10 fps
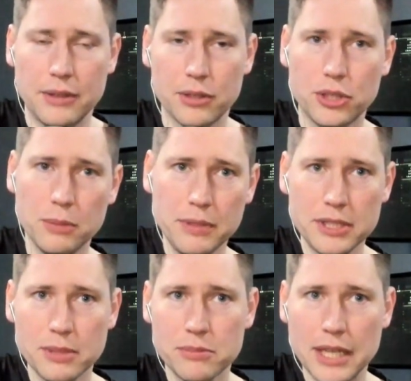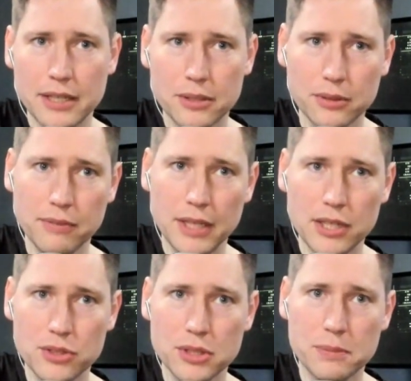there could be some technical
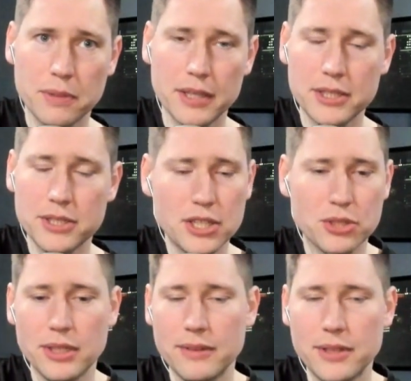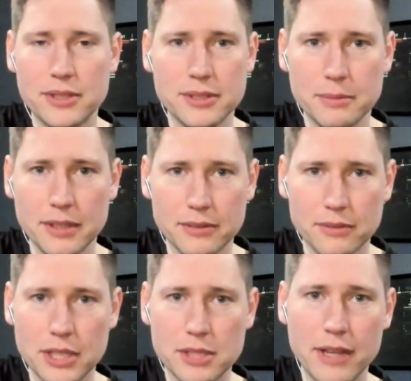advantages, but essentially, this I mean,
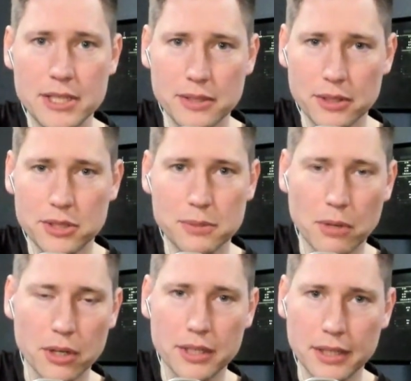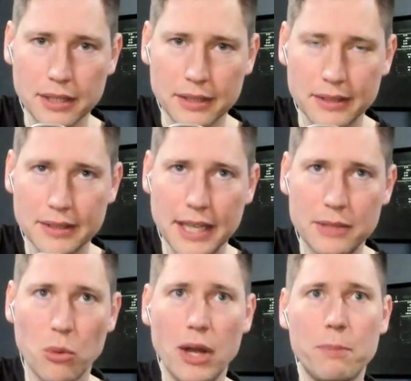let's face it, this is marketing.
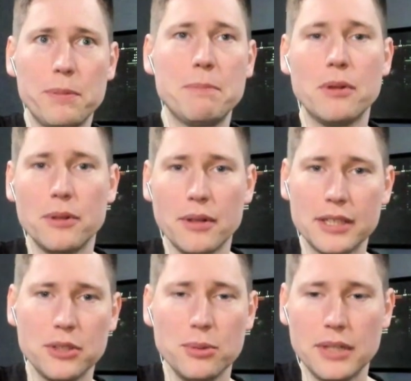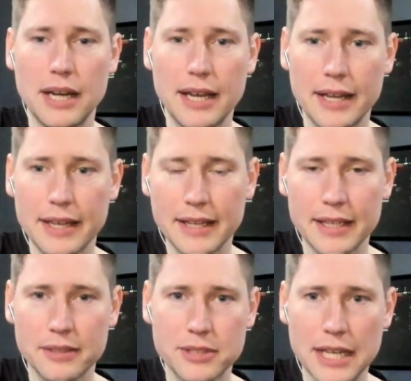And while people like you and I
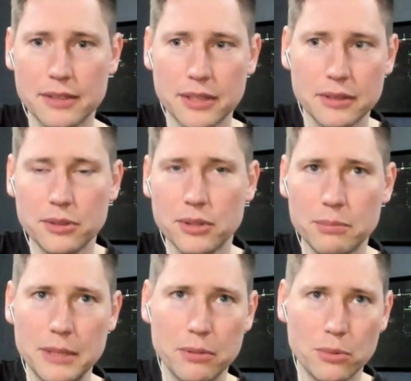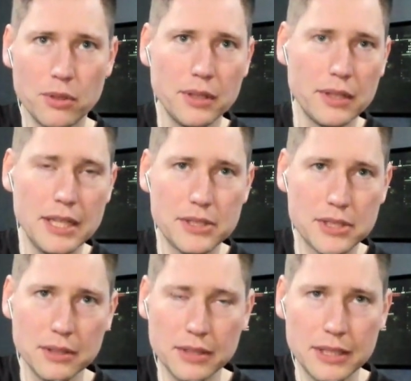and technically literate people will
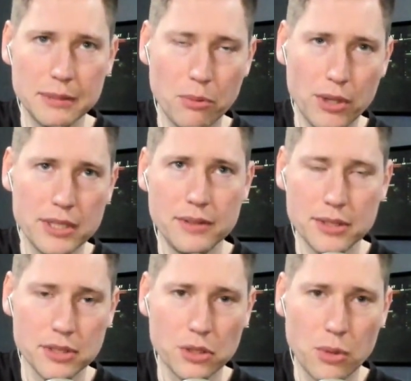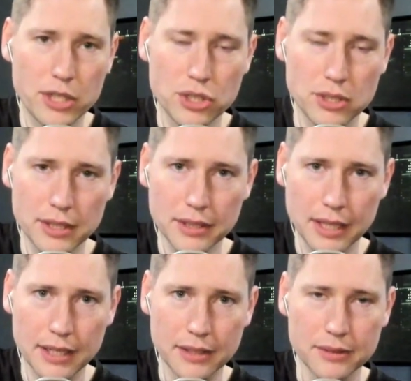instantly point to this and question it
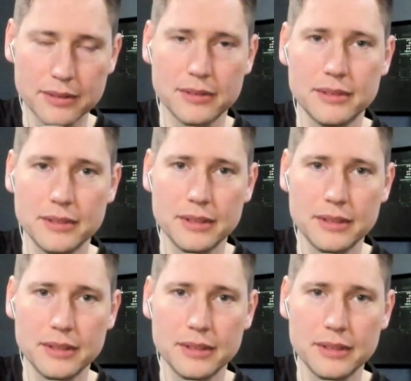and